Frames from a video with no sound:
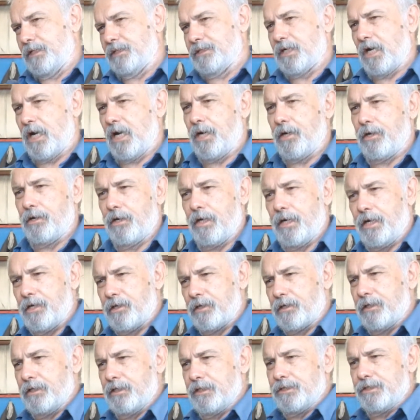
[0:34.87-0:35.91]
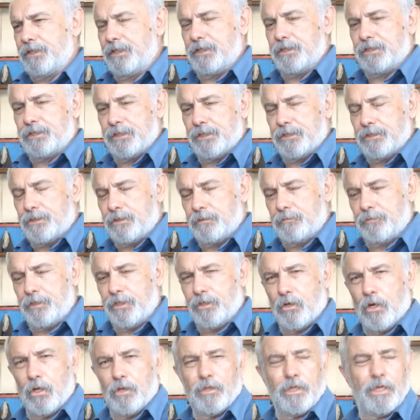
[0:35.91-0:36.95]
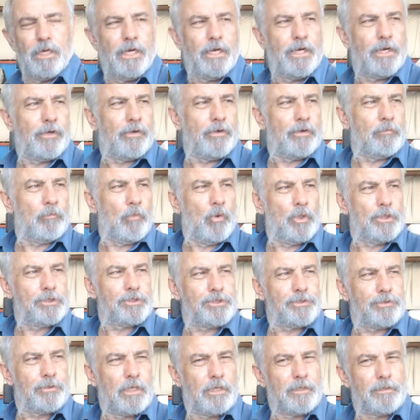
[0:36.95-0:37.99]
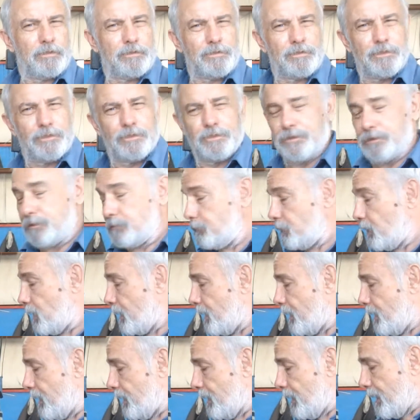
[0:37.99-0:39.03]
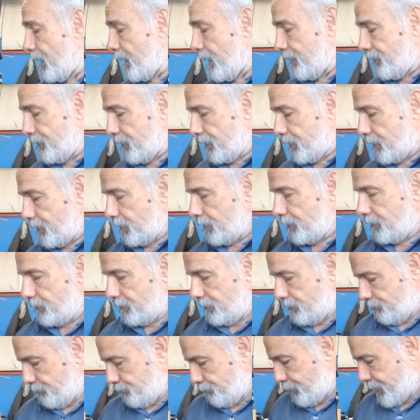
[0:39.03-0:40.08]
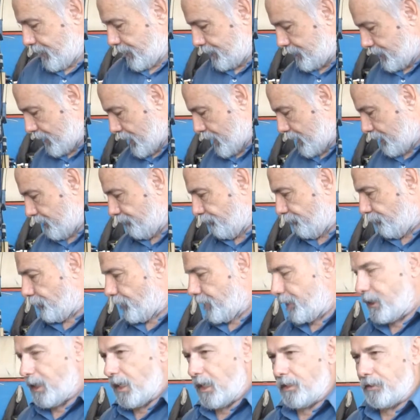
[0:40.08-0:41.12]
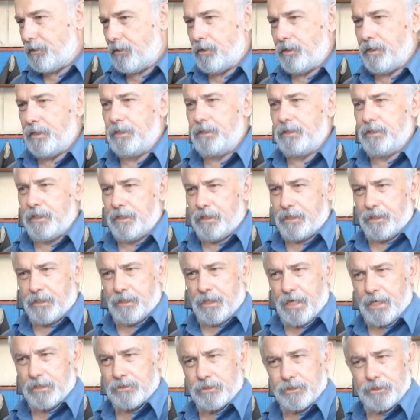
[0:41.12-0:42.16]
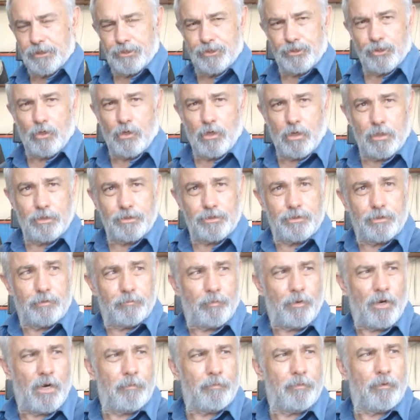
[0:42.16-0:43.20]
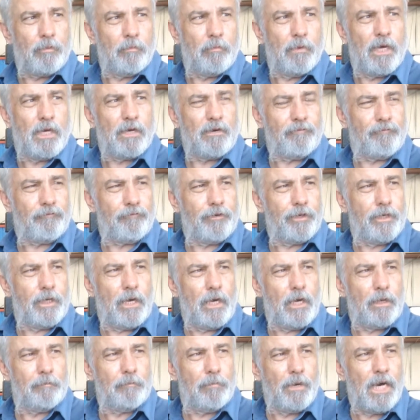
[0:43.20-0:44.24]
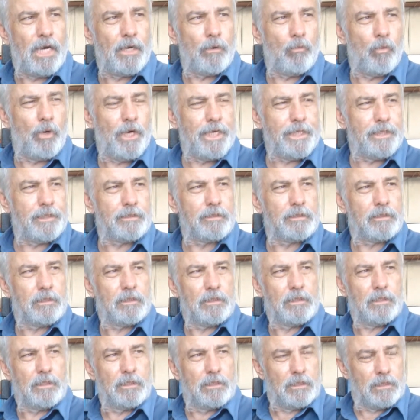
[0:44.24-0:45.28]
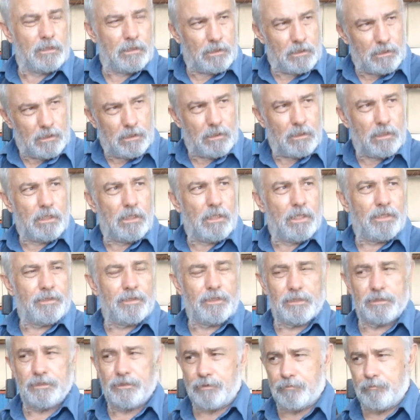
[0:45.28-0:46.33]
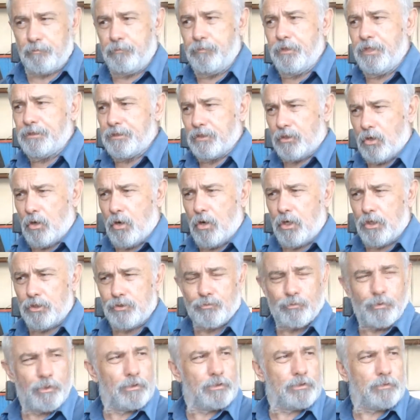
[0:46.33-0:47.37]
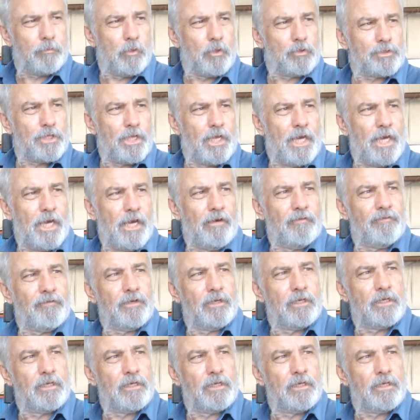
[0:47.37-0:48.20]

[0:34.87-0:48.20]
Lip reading: entire air conditioning system, get all the air and moisture out of the system, and then a big tank of Freon on it. It can actually charge the proper amount of Freon by weight that the cars are supposed to have.